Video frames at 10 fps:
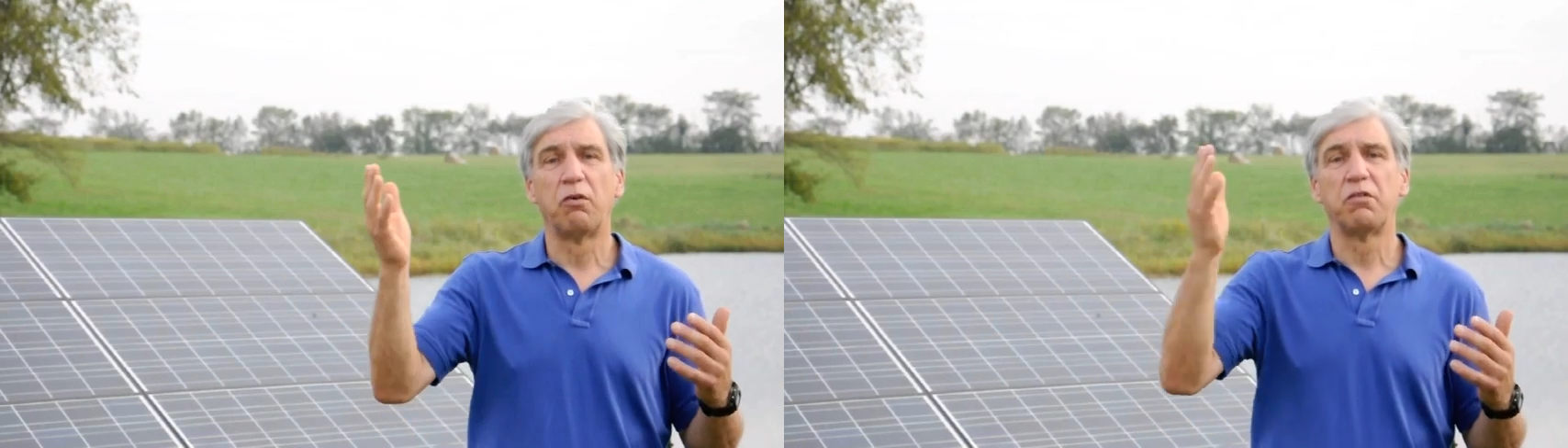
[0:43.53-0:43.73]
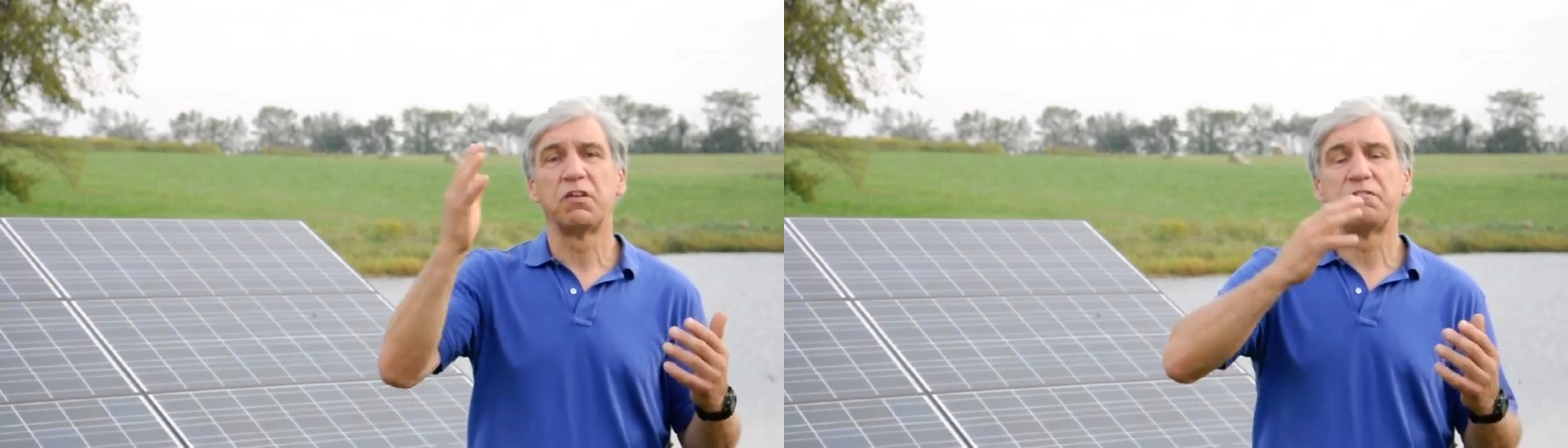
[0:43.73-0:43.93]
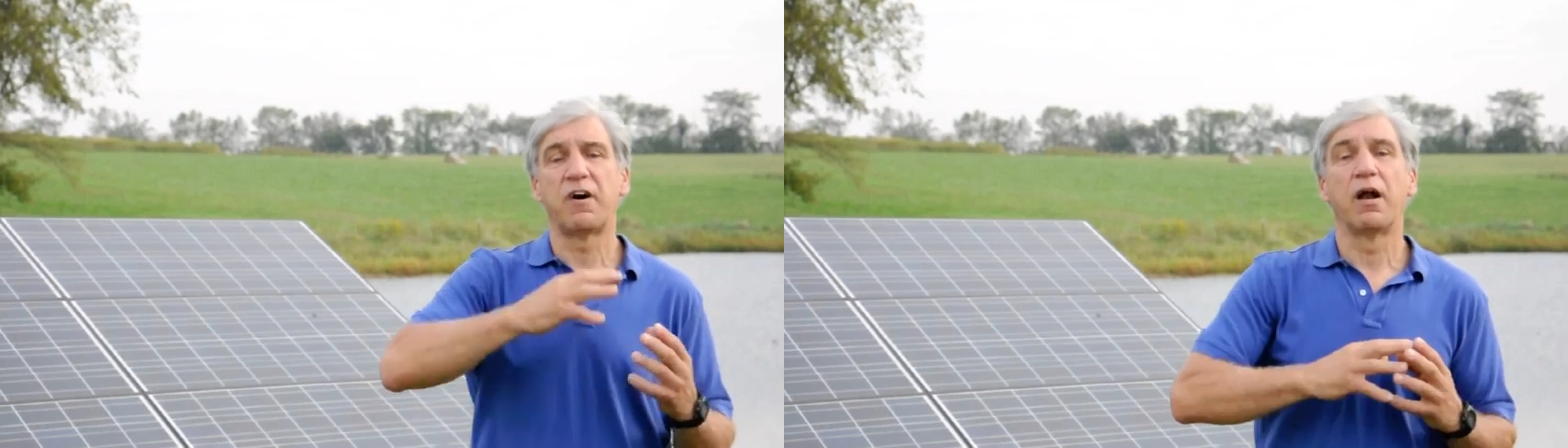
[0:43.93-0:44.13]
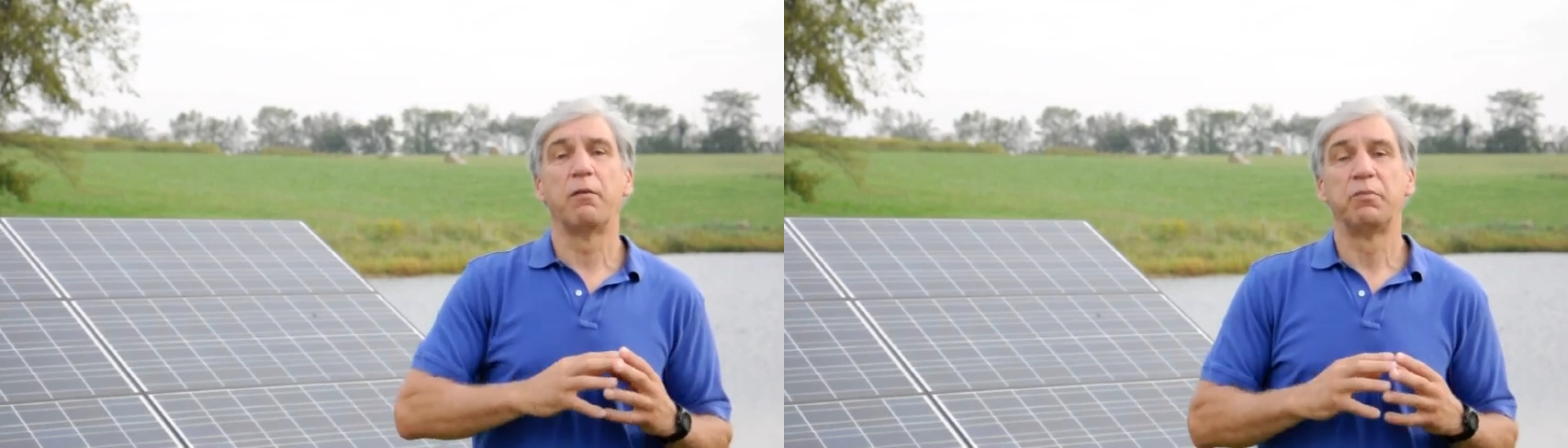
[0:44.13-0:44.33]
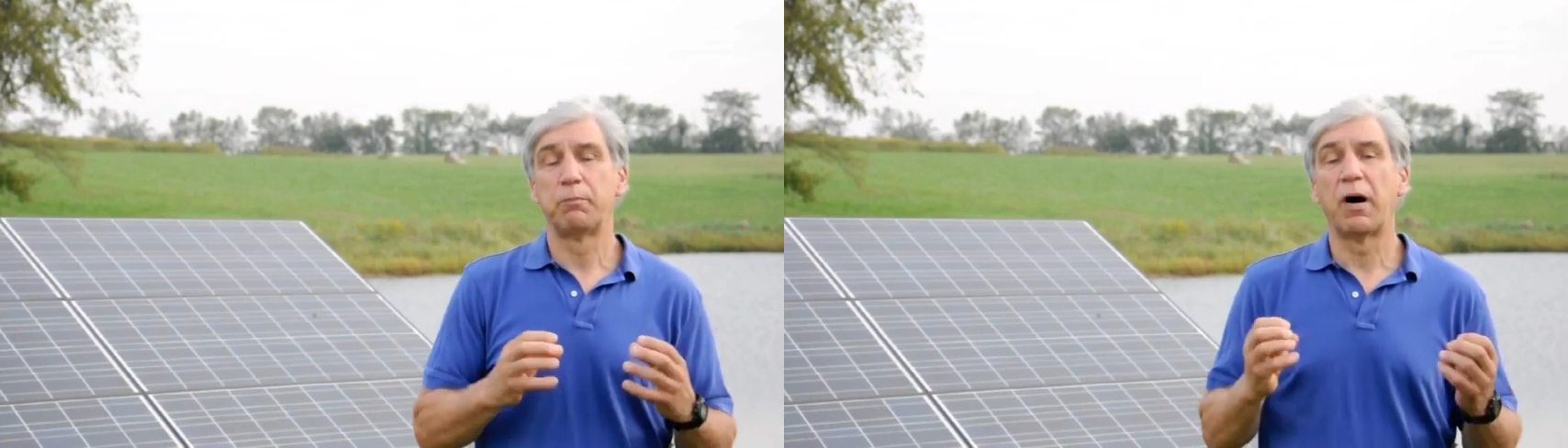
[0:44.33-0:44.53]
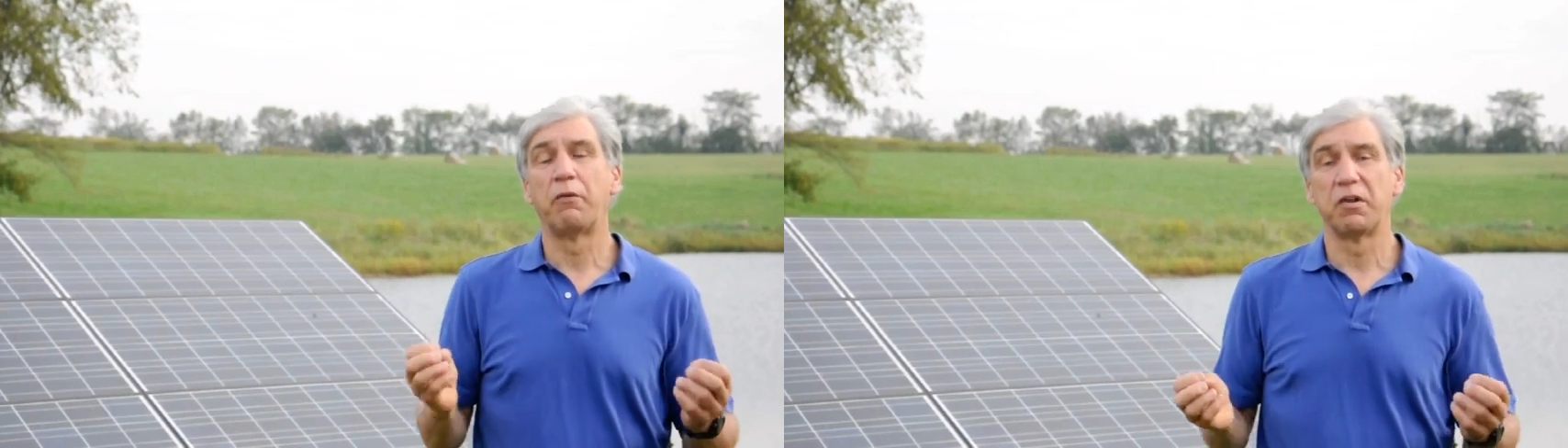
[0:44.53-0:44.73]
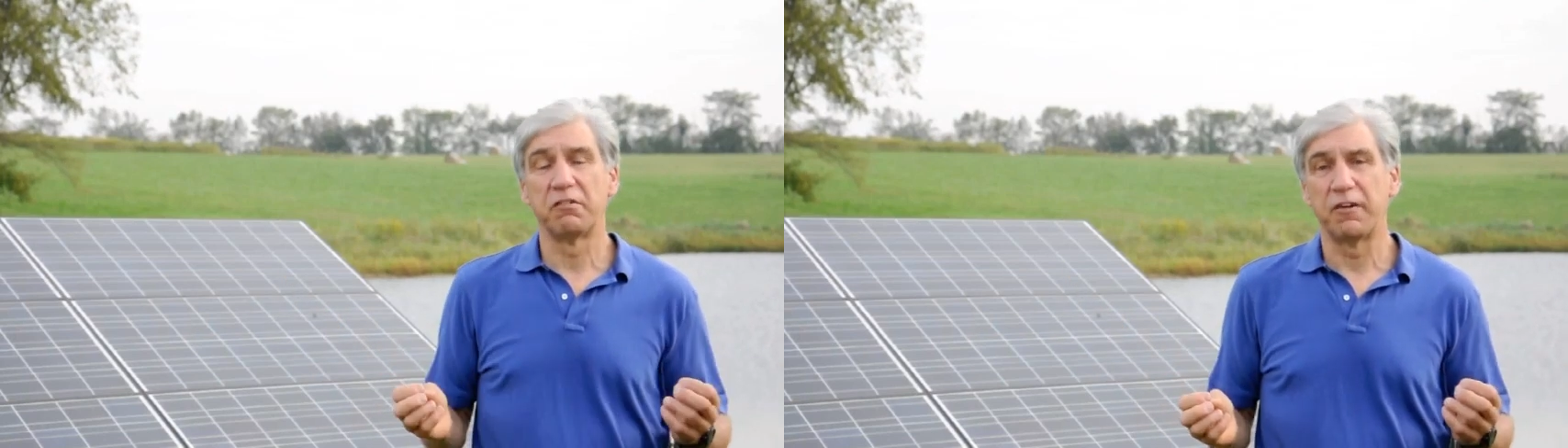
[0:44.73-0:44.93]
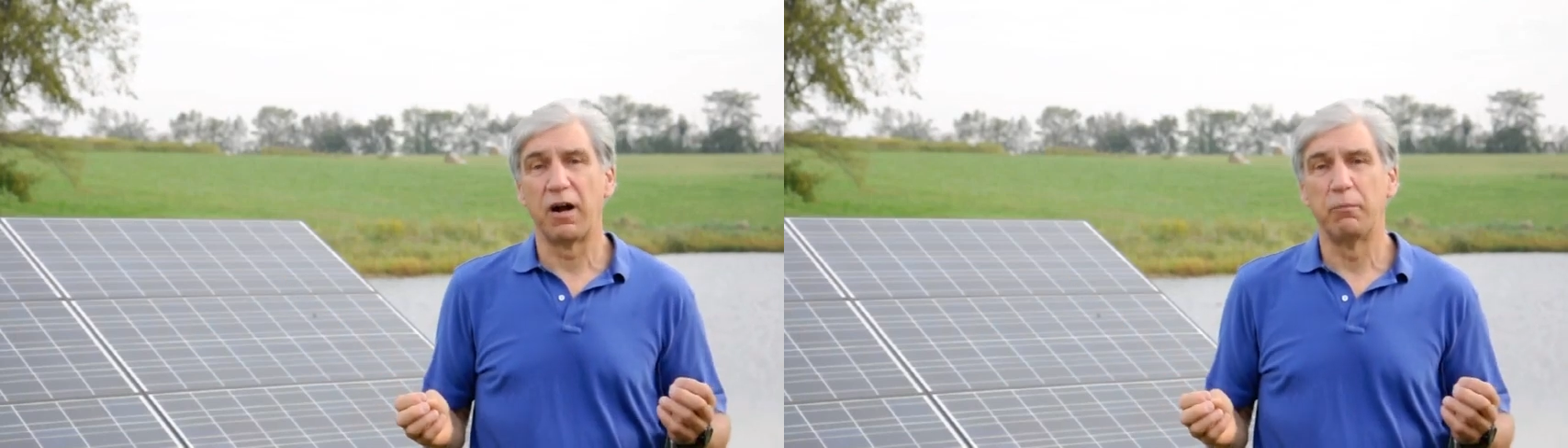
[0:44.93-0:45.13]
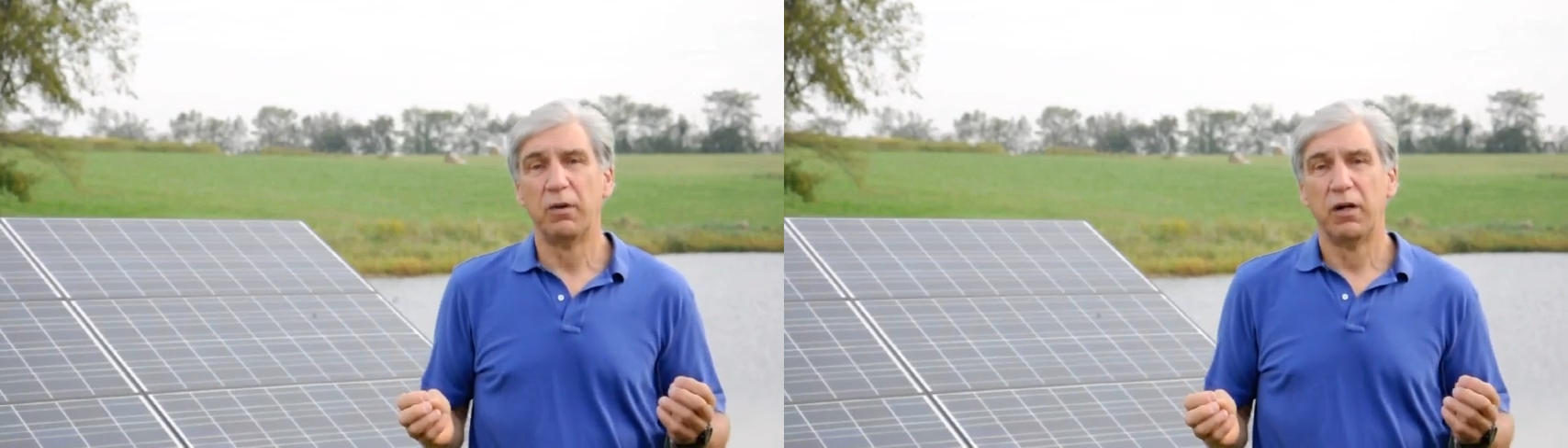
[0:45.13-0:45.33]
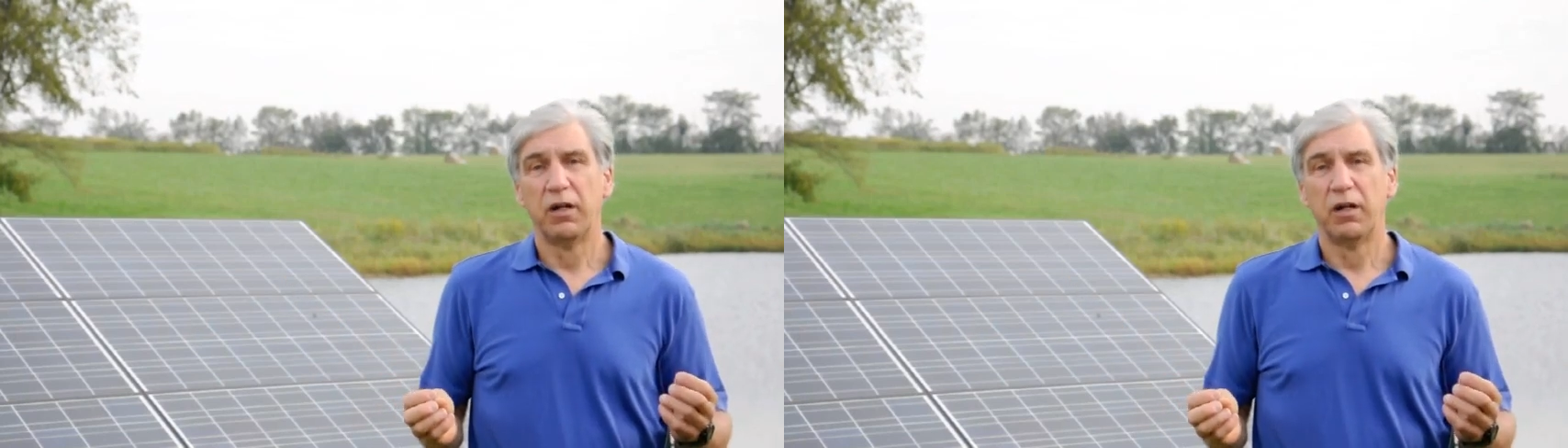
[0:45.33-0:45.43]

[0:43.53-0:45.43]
over the farm to power the farm.